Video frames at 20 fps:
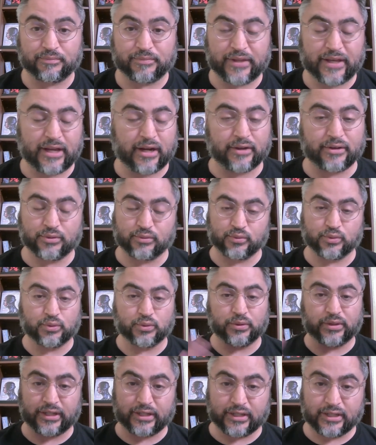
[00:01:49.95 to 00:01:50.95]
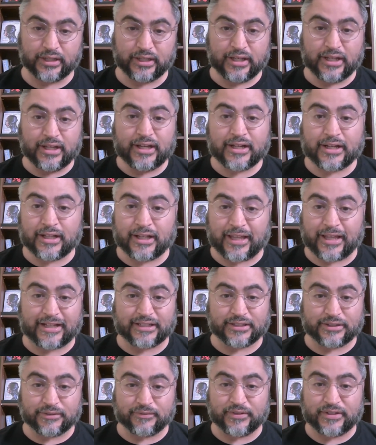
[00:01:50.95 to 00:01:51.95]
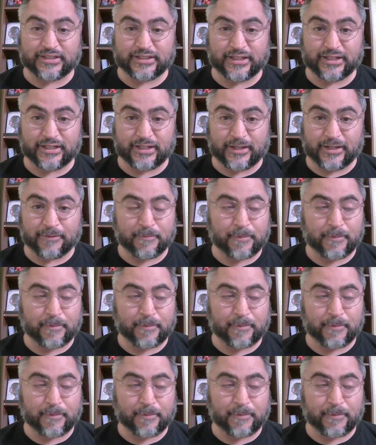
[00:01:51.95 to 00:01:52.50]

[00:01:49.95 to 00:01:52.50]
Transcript: They are the ruling class of the city.